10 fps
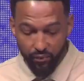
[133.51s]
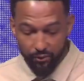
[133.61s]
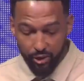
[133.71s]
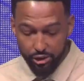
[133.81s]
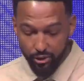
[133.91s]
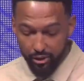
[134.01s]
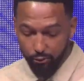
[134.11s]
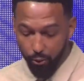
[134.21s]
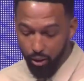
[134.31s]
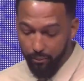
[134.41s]
Verse
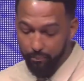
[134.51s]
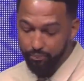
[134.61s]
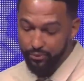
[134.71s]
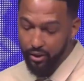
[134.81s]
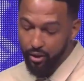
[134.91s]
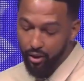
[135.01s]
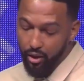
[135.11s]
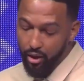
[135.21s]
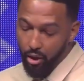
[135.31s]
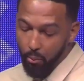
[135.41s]
34,
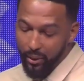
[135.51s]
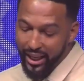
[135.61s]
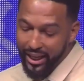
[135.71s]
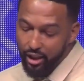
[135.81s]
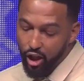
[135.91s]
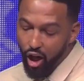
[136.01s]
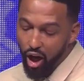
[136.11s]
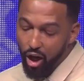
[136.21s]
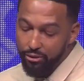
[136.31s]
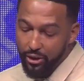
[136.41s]
when he had
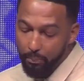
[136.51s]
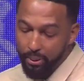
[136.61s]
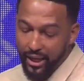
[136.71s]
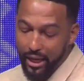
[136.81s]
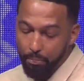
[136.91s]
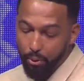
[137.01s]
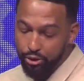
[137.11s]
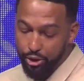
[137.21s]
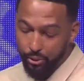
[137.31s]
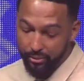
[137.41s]
called the people
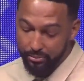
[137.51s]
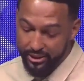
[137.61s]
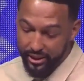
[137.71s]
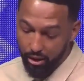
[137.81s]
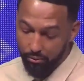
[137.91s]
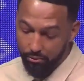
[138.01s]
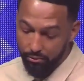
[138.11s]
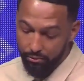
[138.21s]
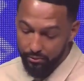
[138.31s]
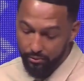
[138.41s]
to himself,
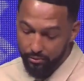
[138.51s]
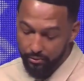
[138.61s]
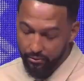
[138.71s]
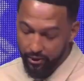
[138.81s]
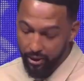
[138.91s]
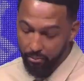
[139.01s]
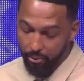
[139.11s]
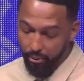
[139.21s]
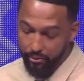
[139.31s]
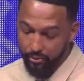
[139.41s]
very
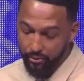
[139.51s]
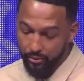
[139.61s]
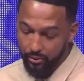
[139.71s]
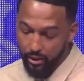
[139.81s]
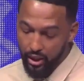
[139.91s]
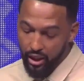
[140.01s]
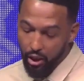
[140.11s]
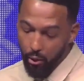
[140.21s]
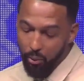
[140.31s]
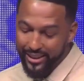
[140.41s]
important,
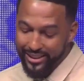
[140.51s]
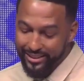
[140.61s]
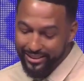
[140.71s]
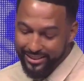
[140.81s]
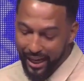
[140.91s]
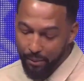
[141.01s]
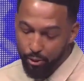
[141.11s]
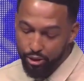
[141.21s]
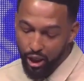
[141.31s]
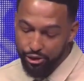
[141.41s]
with his
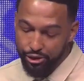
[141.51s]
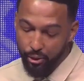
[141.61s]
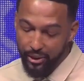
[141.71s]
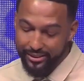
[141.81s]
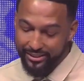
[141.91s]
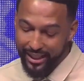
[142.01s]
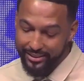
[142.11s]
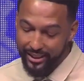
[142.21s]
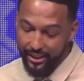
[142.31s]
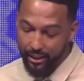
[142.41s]
disciples also, he said
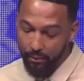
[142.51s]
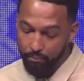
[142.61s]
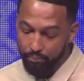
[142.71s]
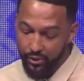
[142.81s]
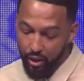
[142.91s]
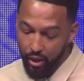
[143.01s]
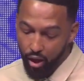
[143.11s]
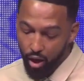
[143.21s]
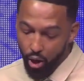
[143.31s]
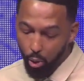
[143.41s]
to them,
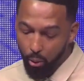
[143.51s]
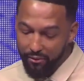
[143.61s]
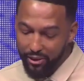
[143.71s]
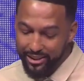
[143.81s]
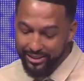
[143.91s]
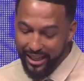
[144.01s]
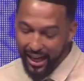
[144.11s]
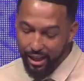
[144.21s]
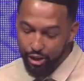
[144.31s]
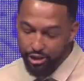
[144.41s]
"Whoever
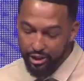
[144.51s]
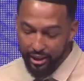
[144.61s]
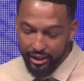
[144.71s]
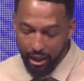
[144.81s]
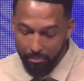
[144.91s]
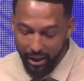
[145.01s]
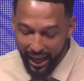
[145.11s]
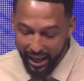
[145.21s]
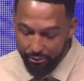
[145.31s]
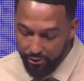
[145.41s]
desires to come
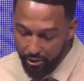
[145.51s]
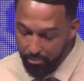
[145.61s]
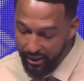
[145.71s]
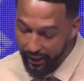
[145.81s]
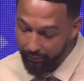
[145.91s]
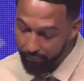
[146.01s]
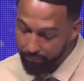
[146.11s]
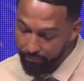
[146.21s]
after me,